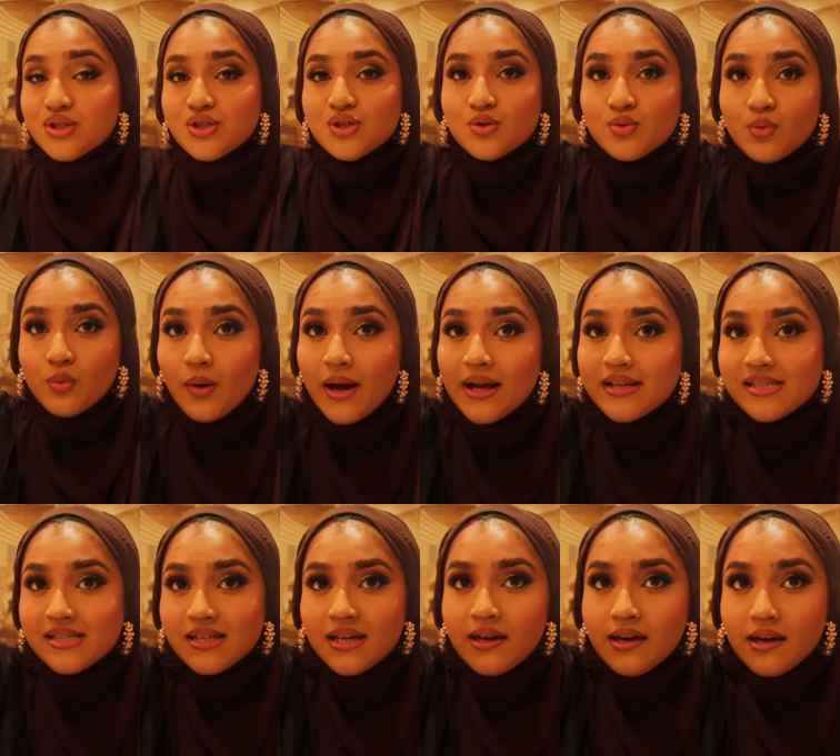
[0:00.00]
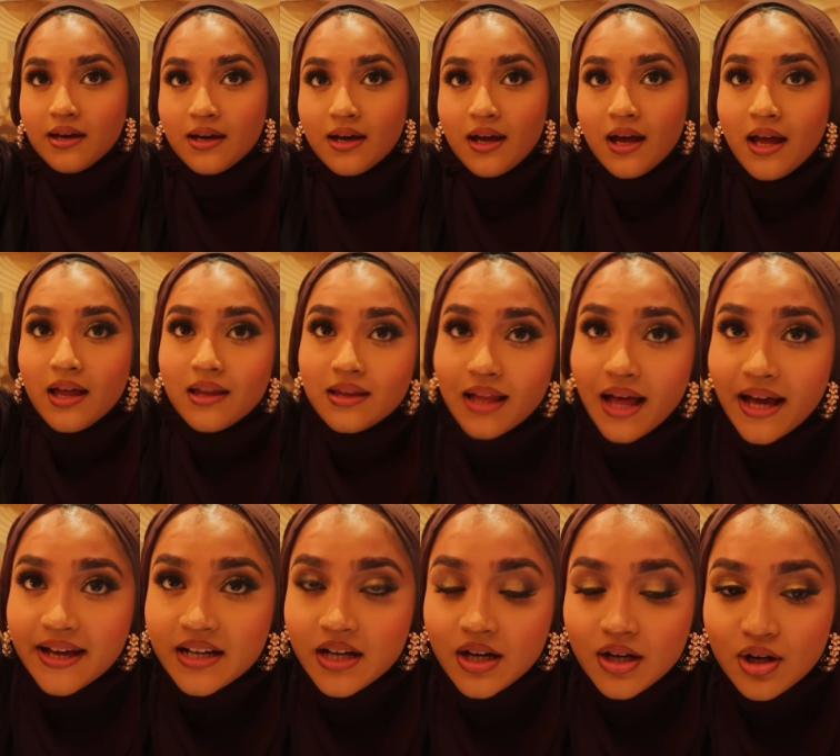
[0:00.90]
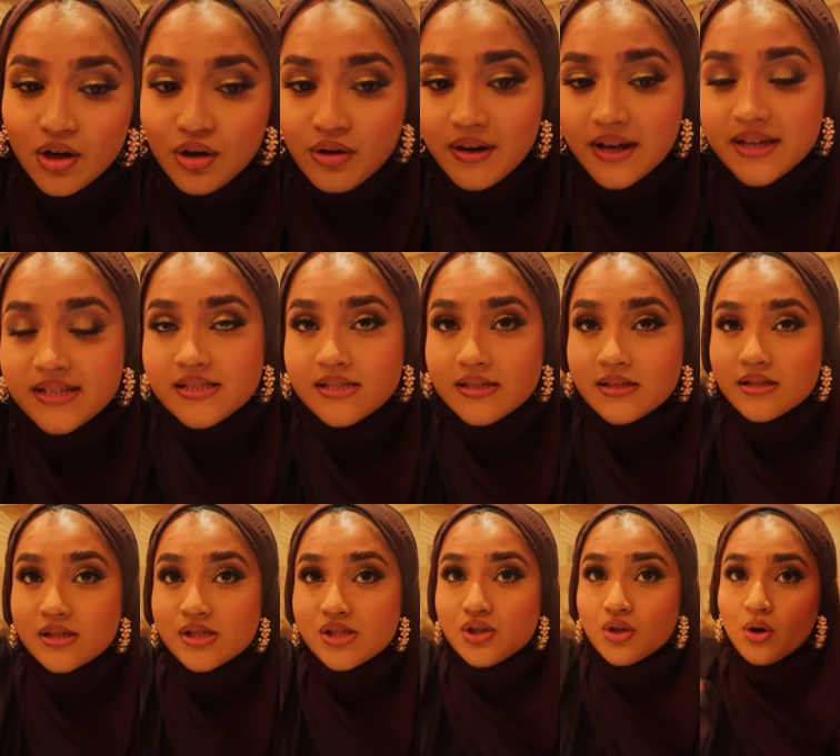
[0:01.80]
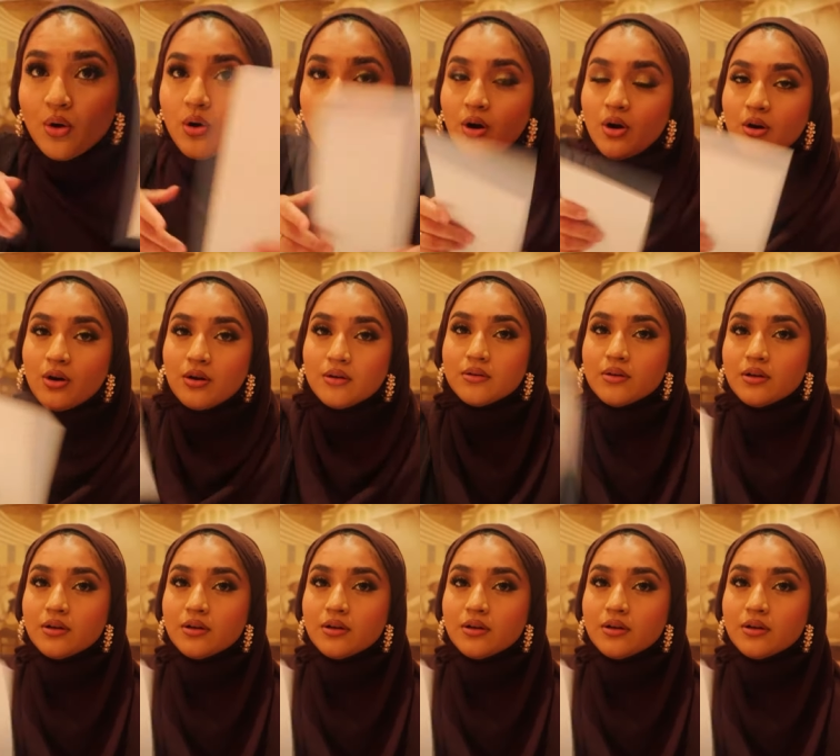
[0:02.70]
Sweating like crazy, so hot.